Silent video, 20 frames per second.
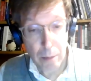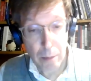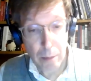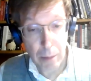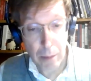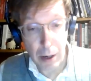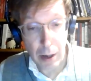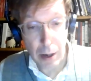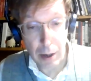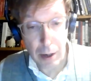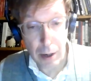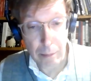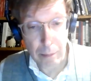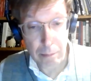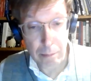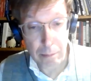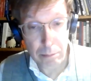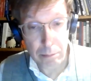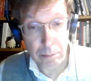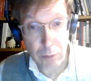but
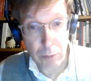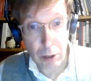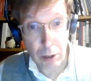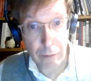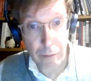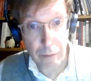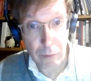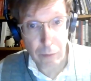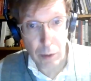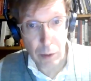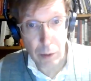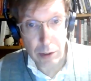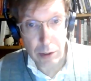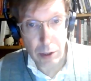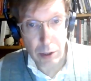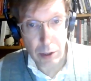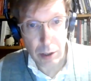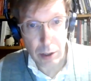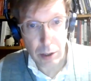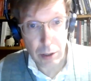I'm looking forward
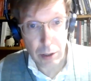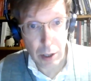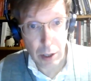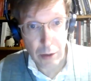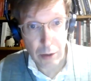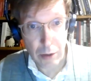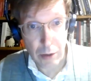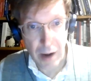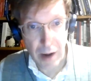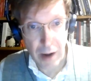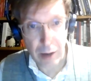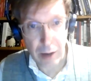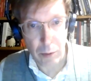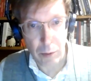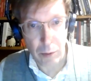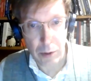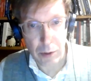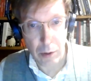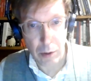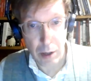to, to interacting
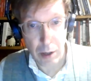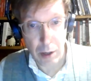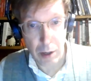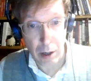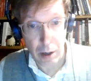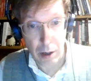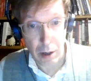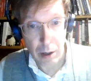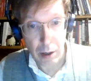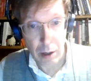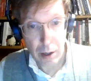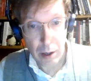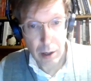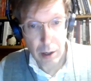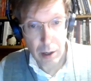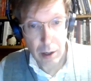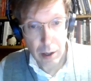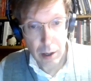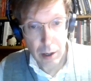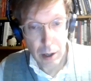with you here
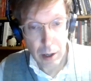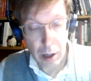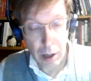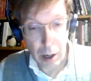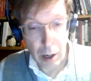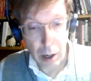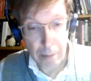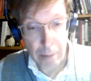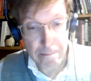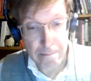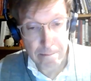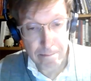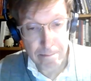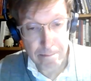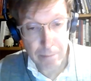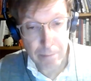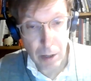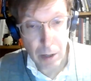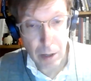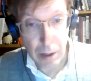uh,
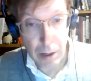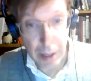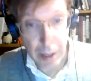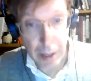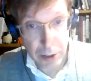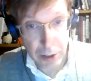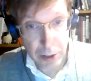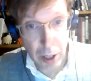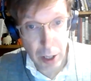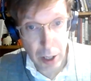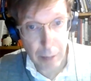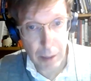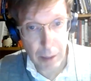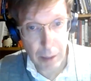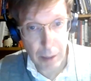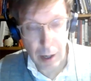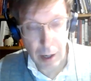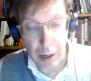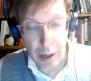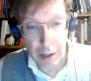uh, next time.
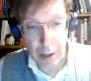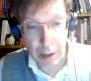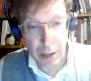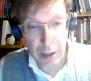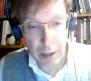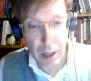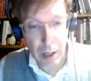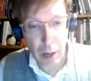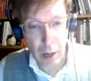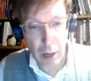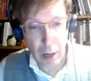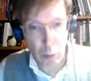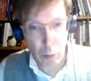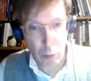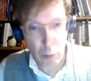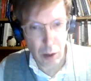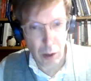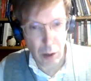And I think I will